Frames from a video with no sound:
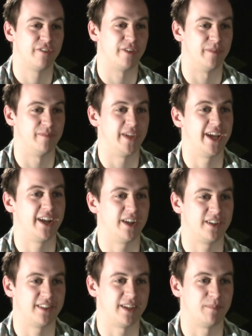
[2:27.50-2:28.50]
from
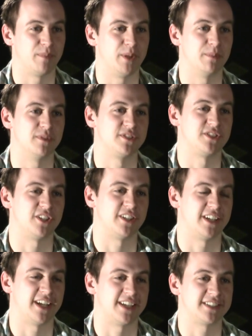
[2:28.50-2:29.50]
there, then people
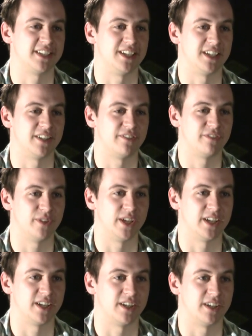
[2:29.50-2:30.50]
started asking if
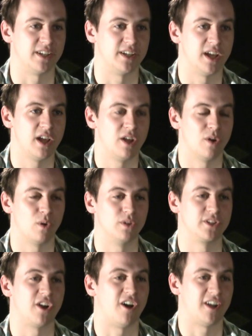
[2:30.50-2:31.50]
we could
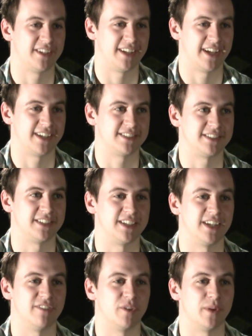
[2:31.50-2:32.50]
hold contests
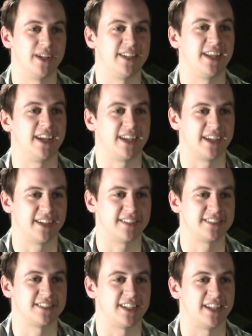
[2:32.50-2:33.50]
and give away
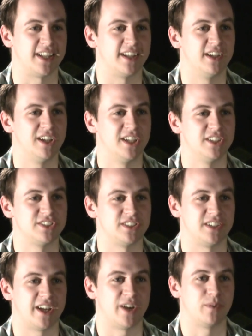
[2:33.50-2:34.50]
tickets. And
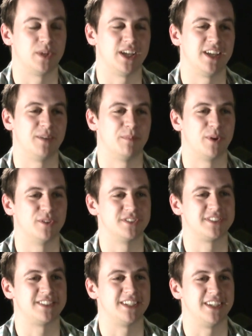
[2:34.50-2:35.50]
so now we post